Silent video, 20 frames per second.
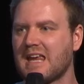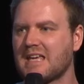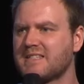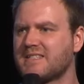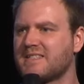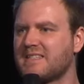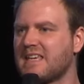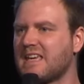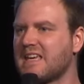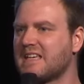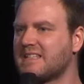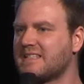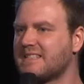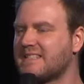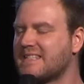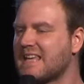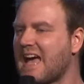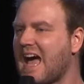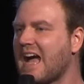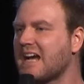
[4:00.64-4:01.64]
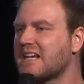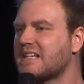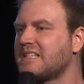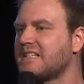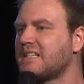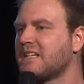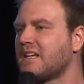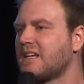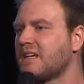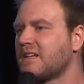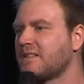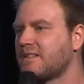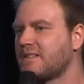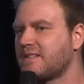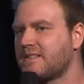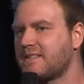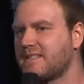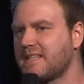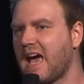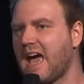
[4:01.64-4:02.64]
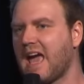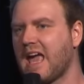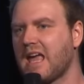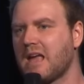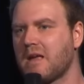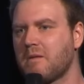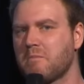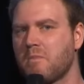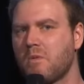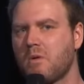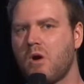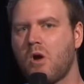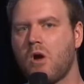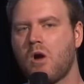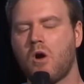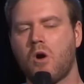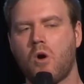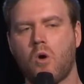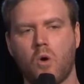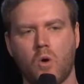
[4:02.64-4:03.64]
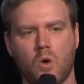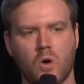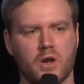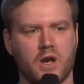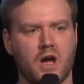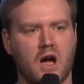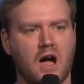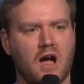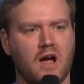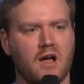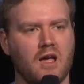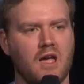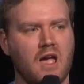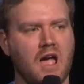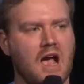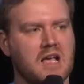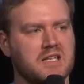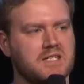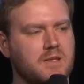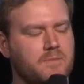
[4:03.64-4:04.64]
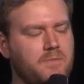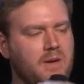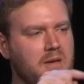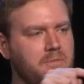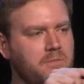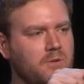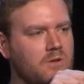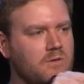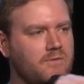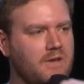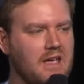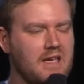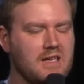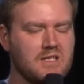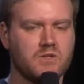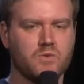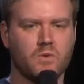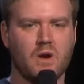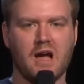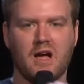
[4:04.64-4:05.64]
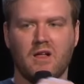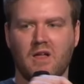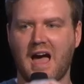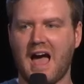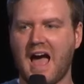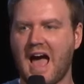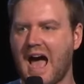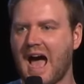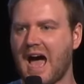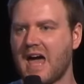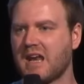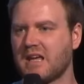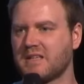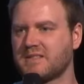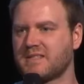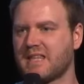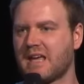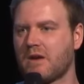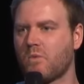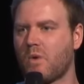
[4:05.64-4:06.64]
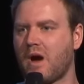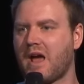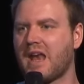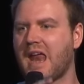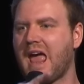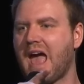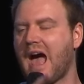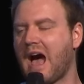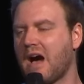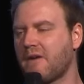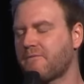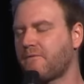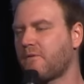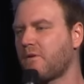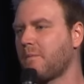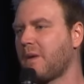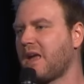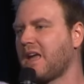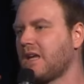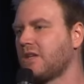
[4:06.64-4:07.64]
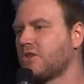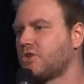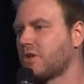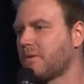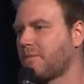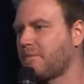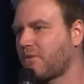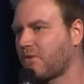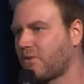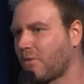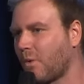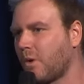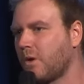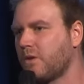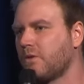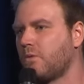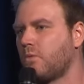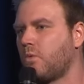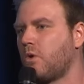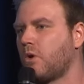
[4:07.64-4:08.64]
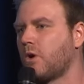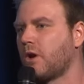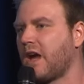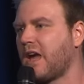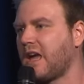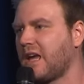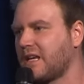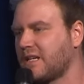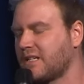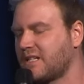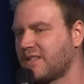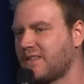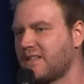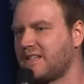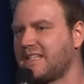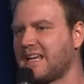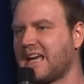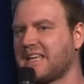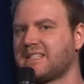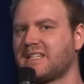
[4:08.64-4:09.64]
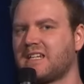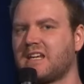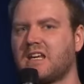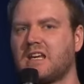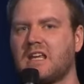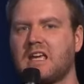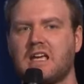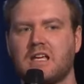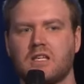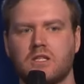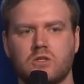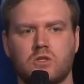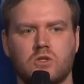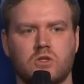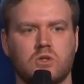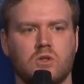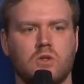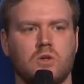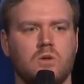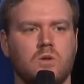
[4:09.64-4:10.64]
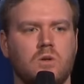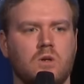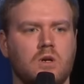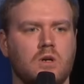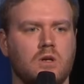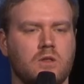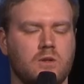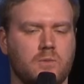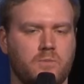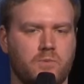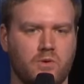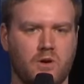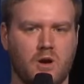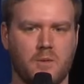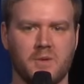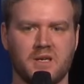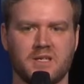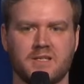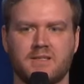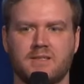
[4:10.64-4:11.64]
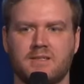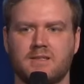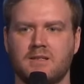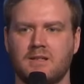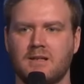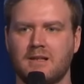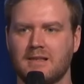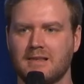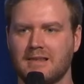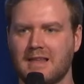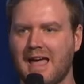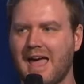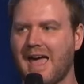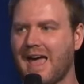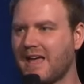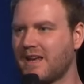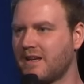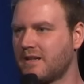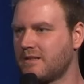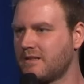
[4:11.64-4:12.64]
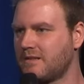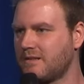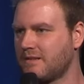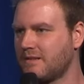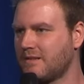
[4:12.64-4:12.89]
is the exact same order as the people of Israel had as they went out from Egypt through the water into the desert and into the promised land.